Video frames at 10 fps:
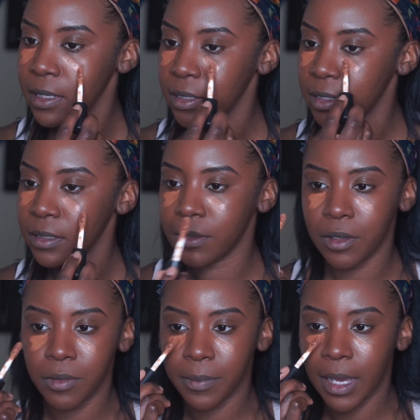and then I'll
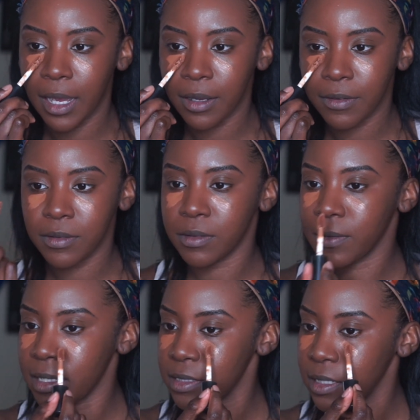go back from the
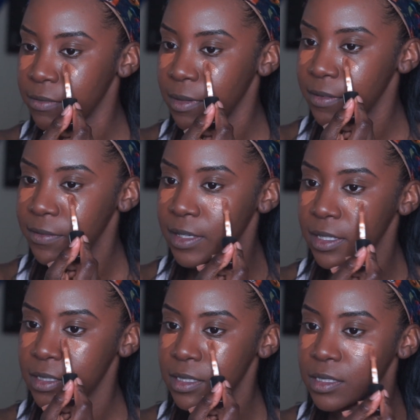rest of my
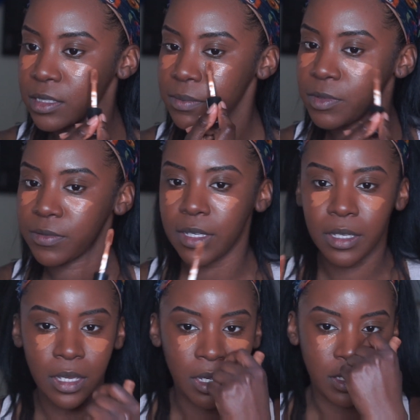face and just move it.